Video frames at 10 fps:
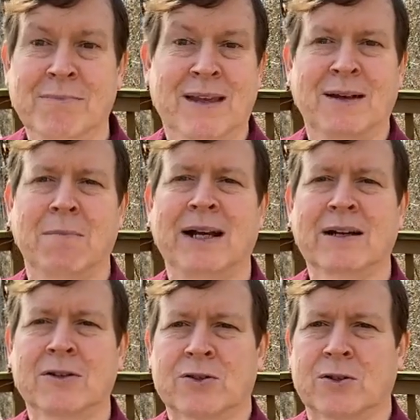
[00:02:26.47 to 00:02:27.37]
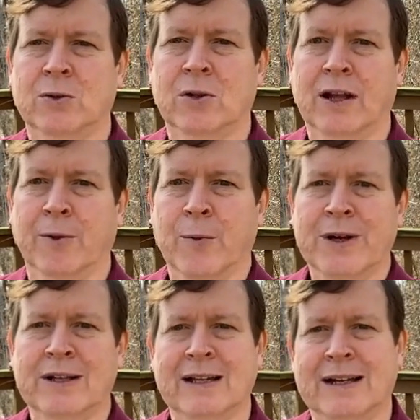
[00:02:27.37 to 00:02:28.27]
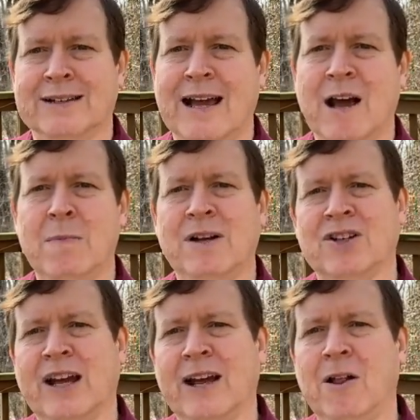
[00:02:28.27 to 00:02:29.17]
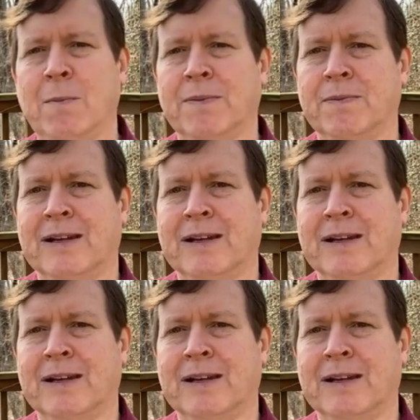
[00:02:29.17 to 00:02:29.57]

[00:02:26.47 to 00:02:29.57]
in medical school, I realized how much help